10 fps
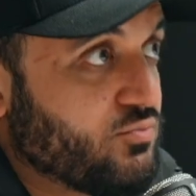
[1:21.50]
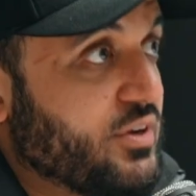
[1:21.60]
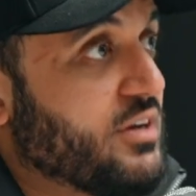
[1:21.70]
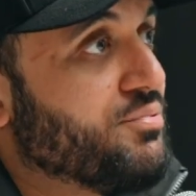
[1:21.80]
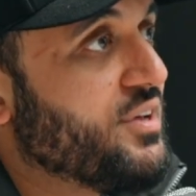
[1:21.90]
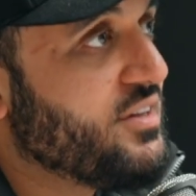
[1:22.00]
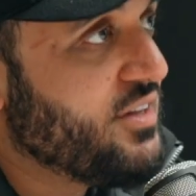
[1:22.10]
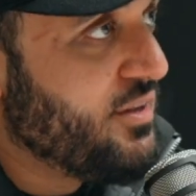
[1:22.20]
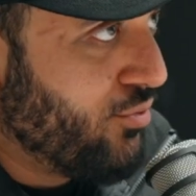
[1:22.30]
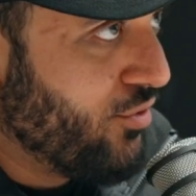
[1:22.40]
We
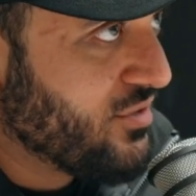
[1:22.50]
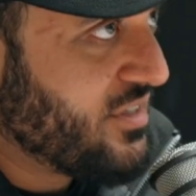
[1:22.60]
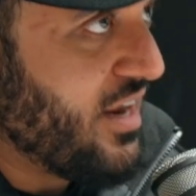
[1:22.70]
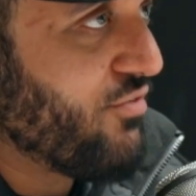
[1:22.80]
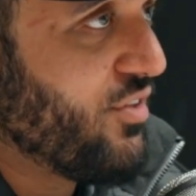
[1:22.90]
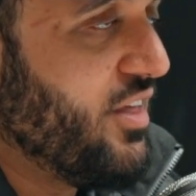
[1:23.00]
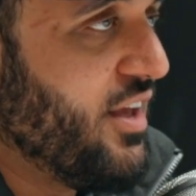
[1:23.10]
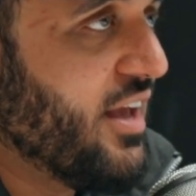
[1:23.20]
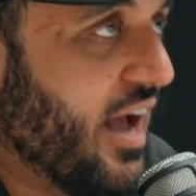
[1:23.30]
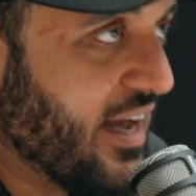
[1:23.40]
completely paused
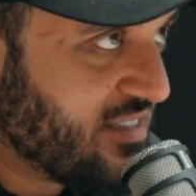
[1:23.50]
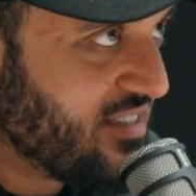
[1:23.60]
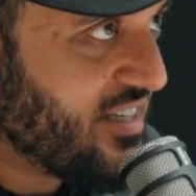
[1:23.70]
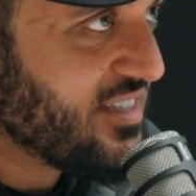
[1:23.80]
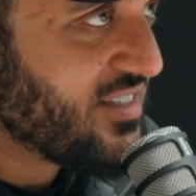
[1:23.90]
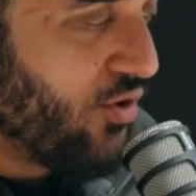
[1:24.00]
everything, assessed